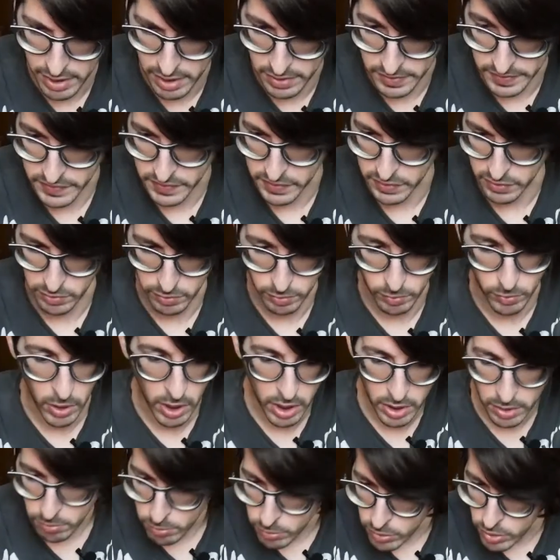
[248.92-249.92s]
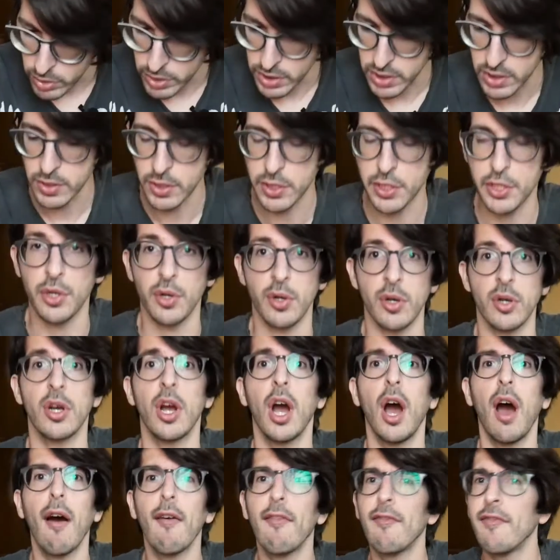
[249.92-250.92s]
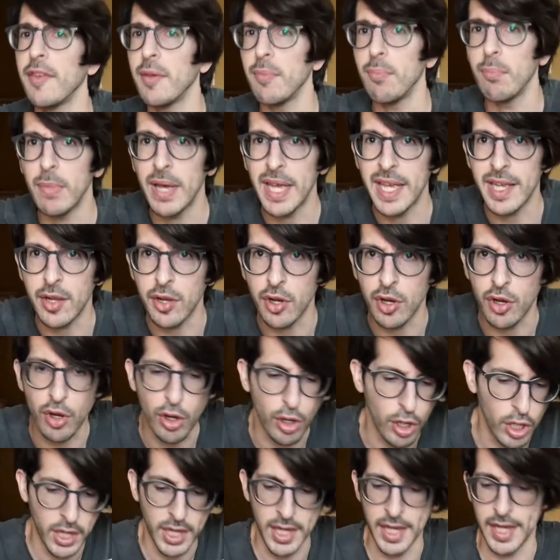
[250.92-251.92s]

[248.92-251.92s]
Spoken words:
else, your water boiler, your coffee maker.